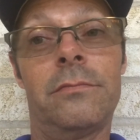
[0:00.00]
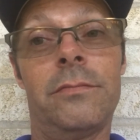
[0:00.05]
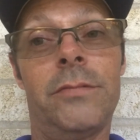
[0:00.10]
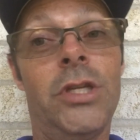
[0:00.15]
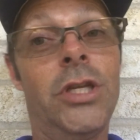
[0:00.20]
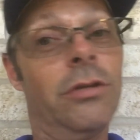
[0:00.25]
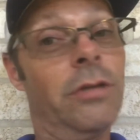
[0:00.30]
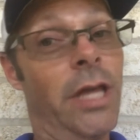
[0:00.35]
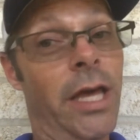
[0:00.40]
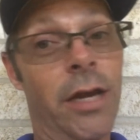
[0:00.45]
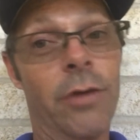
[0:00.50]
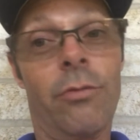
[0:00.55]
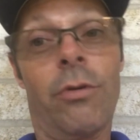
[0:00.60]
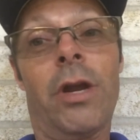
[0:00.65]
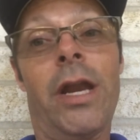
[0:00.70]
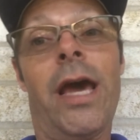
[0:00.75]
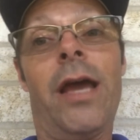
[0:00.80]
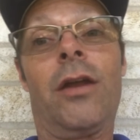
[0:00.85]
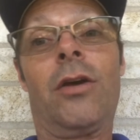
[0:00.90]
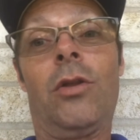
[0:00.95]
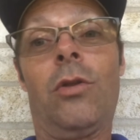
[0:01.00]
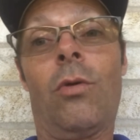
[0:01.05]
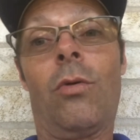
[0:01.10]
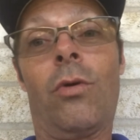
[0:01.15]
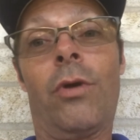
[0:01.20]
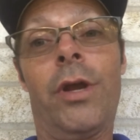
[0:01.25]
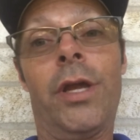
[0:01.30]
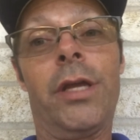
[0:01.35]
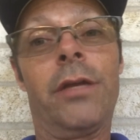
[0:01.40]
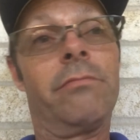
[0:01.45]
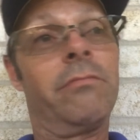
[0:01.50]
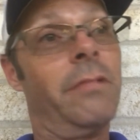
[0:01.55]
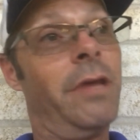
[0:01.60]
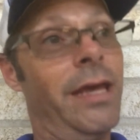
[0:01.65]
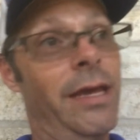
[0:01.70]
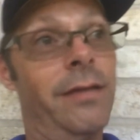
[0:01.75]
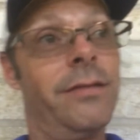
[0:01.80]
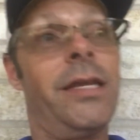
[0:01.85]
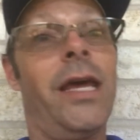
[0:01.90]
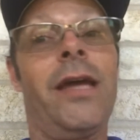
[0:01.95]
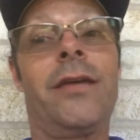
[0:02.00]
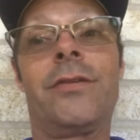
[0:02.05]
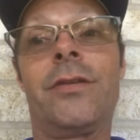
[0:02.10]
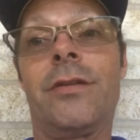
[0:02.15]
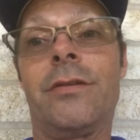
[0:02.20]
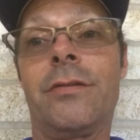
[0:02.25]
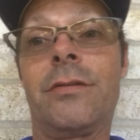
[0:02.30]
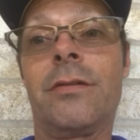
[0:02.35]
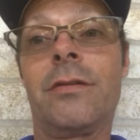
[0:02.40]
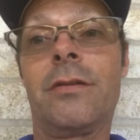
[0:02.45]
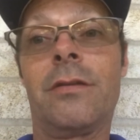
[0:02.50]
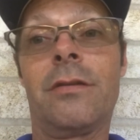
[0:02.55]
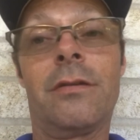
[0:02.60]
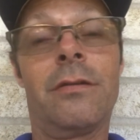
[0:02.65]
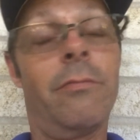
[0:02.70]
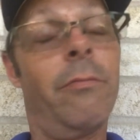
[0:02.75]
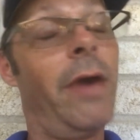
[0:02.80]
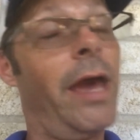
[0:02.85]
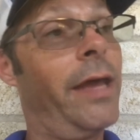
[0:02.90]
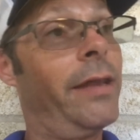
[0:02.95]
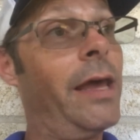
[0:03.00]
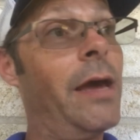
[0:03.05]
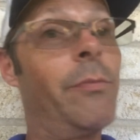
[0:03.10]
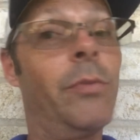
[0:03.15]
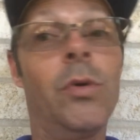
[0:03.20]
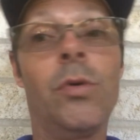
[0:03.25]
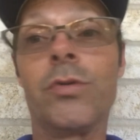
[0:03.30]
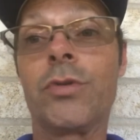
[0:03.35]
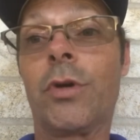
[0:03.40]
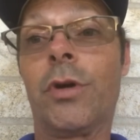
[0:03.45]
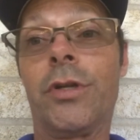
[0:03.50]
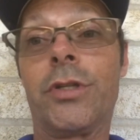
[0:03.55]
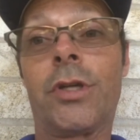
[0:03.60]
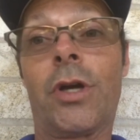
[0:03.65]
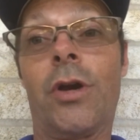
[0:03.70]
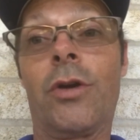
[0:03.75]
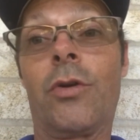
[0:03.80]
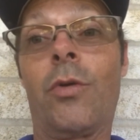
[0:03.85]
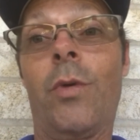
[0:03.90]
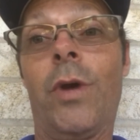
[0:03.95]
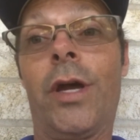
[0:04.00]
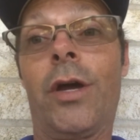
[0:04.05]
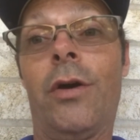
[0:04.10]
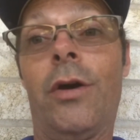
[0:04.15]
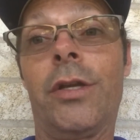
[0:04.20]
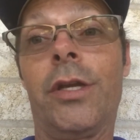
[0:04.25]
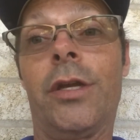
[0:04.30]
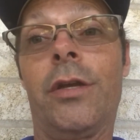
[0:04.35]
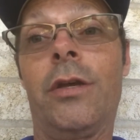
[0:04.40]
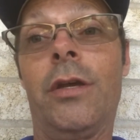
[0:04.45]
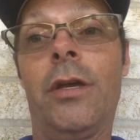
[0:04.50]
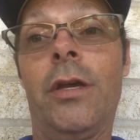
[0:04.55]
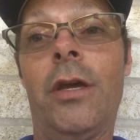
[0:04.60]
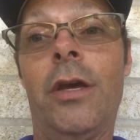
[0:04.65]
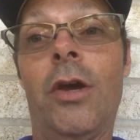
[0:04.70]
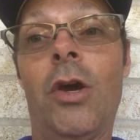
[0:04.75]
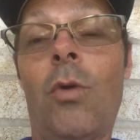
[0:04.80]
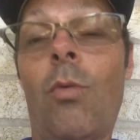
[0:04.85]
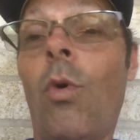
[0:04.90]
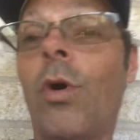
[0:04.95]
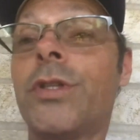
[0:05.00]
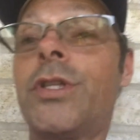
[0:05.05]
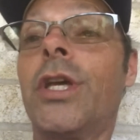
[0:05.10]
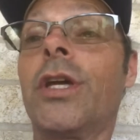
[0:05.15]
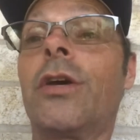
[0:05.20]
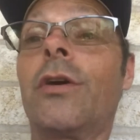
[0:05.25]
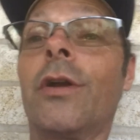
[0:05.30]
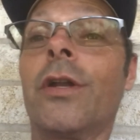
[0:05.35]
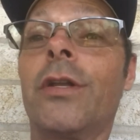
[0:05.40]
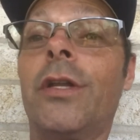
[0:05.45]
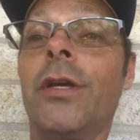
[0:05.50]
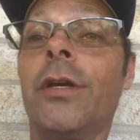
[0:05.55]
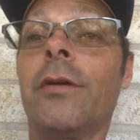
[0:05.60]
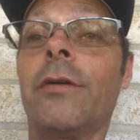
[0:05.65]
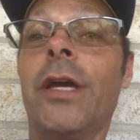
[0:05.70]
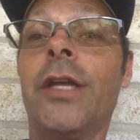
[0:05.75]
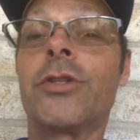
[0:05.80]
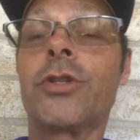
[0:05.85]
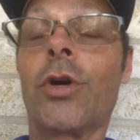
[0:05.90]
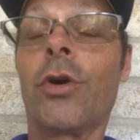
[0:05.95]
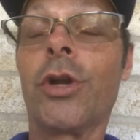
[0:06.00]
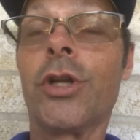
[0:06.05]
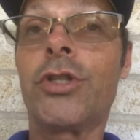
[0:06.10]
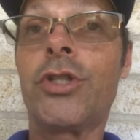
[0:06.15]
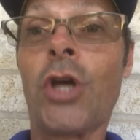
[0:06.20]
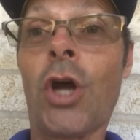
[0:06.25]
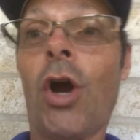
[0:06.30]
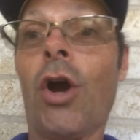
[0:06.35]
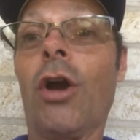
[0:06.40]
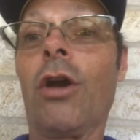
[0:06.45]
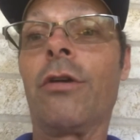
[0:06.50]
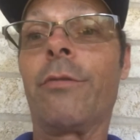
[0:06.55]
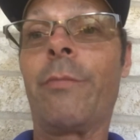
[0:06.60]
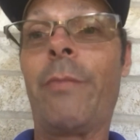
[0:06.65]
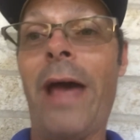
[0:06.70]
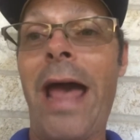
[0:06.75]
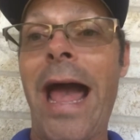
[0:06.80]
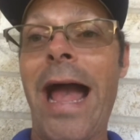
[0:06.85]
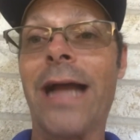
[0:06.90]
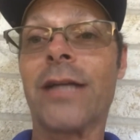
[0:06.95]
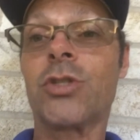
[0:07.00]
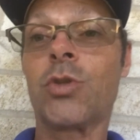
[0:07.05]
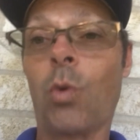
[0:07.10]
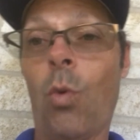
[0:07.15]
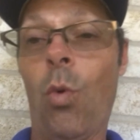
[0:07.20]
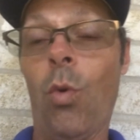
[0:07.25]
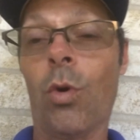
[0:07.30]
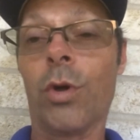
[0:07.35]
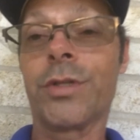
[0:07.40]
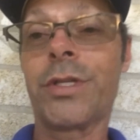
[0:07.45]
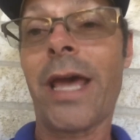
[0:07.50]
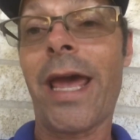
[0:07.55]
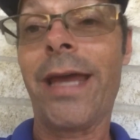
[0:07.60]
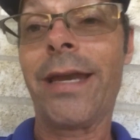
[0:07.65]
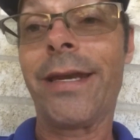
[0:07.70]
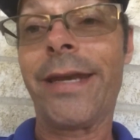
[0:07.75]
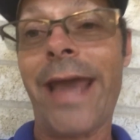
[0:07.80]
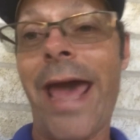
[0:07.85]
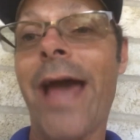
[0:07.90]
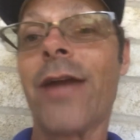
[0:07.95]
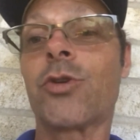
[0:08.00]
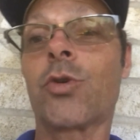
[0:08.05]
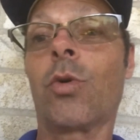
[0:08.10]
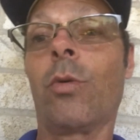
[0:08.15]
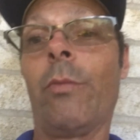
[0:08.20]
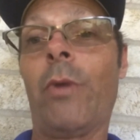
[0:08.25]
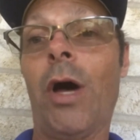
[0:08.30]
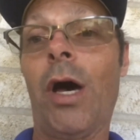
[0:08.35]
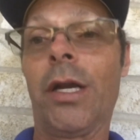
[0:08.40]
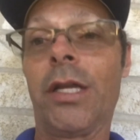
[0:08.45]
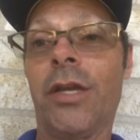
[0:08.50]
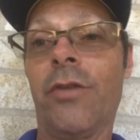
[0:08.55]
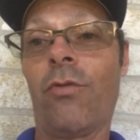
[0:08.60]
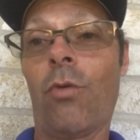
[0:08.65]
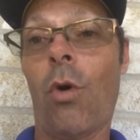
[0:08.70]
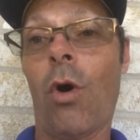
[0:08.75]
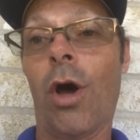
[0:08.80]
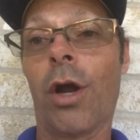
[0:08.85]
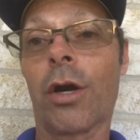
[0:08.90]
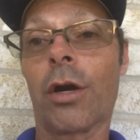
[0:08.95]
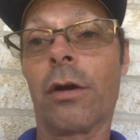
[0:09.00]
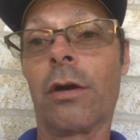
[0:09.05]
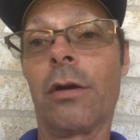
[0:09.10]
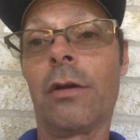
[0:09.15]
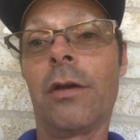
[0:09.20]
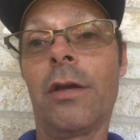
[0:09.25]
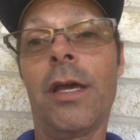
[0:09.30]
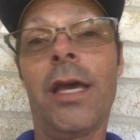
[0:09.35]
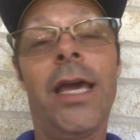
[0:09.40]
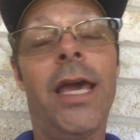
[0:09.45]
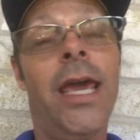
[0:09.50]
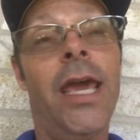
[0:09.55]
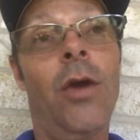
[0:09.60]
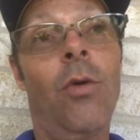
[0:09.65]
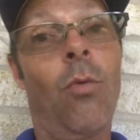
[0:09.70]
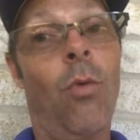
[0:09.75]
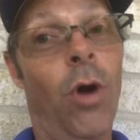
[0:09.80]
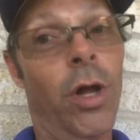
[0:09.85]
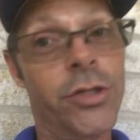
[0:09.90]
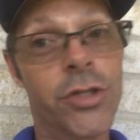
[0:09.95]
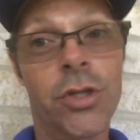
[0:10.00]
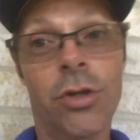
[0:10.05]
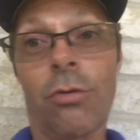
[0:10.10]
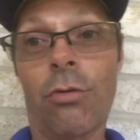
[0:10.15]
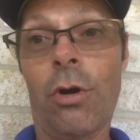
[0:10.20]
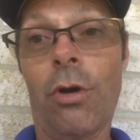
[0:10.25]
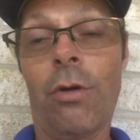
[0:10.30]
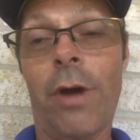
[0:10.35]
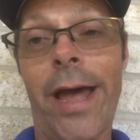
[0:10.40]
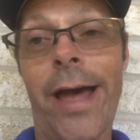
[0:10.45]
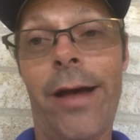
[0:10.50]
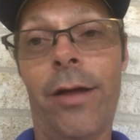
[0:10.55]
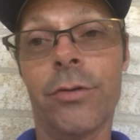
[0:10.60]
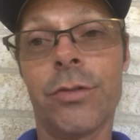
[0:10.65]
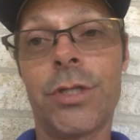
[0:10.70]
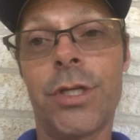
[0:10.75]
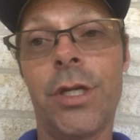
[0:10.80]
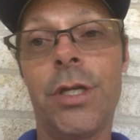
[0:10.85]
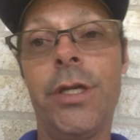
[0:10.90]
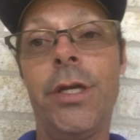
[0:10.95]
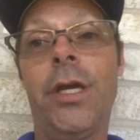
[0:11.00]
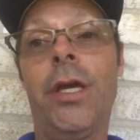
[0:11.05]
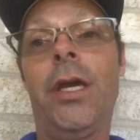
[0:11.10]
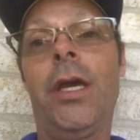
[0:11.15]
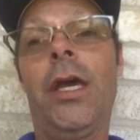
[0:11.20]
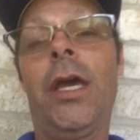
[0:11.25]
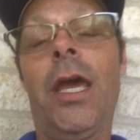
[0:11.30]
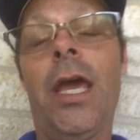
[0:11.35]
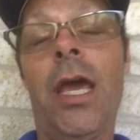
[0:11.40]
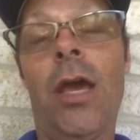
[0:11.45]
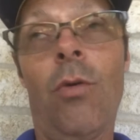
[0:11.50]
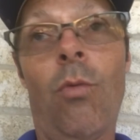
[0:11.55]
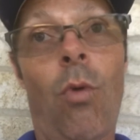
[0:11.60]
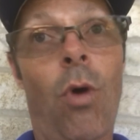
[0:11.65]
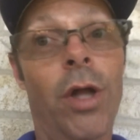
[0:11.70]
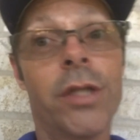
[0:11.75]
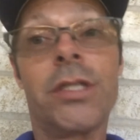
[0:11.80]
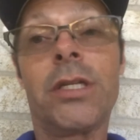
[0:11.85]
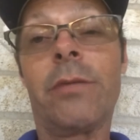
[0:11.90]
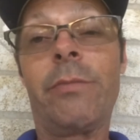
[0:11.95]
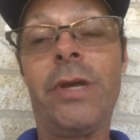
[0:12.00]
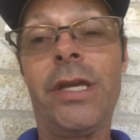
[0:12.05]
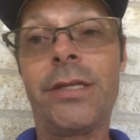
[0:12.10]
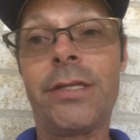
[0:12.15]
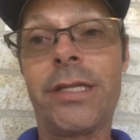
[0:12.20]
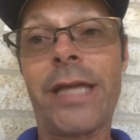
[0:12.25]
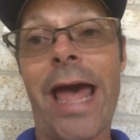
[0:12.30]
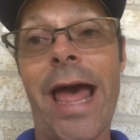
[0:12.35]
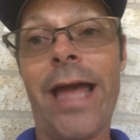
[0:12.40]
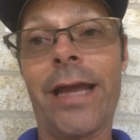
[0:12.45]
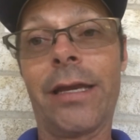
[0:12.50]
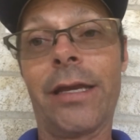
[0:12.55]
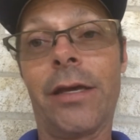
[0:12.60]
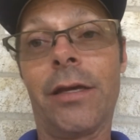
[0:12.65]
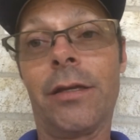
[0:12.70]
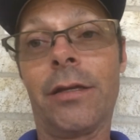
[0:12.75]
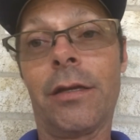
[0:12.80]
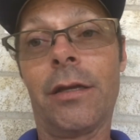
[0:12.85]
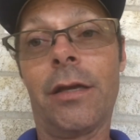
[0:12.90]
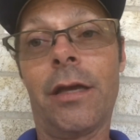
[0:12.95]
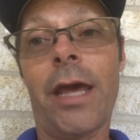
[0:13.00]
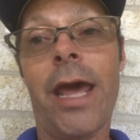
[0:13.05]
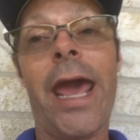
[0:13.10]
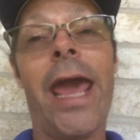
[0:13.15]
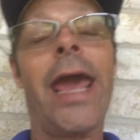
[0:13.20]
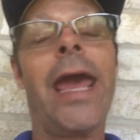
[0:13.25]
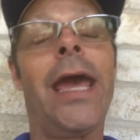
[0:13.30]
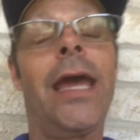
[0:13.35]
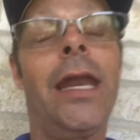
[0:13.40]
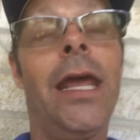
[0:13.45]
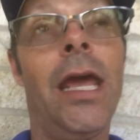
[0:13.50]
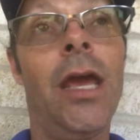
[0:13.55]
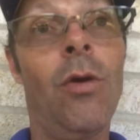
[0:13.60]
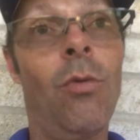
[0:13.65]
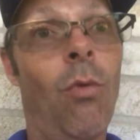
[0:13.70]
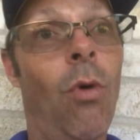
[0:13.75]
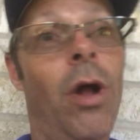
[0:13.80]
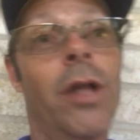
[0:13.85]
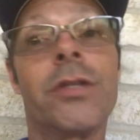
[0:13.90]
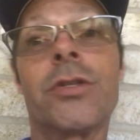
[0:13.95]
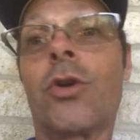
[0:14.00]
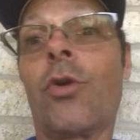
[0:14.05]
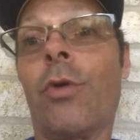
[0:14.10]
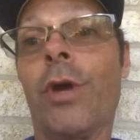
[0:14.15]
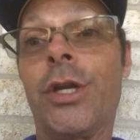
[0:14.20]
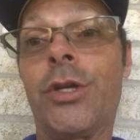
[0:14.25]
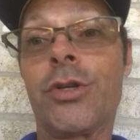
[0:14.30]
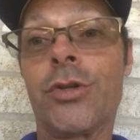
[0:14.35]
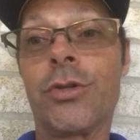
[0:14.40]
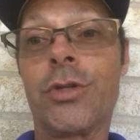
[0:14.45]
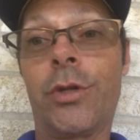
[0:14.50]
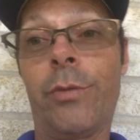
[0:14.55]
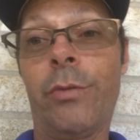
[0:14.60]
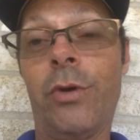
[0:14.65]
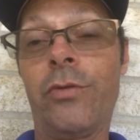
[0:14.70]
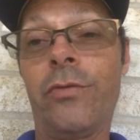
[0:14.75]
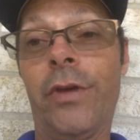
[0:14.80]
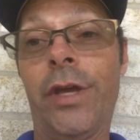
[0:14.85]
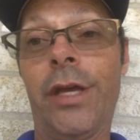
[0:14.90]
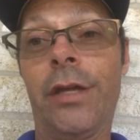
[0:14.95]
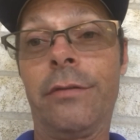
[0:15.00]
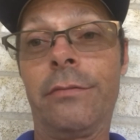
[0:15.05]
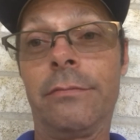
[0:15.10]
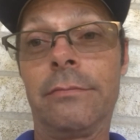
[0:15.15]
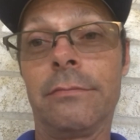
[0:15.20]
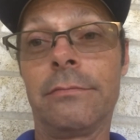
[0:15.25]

You let it run out of chlorine in Texas, man, that pool's going to turn quick on you. What's it going to do? It's going to turn back towards a natural body of water. It wants to grow algae, it wants to be stagnant, and it wants creatures to move in.